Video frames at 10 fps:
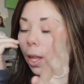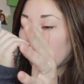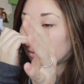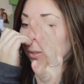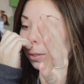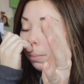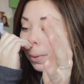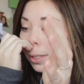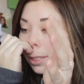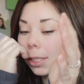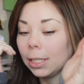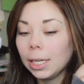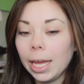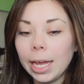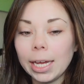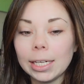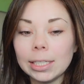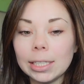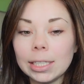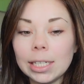I was so busy
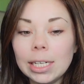and